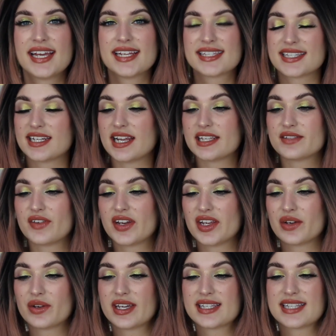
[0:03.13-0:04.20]
Today's
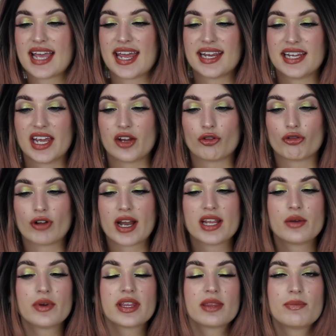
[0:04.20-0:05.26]
video is a get
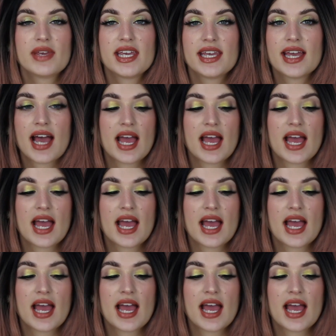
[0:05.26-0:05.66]
ready with me.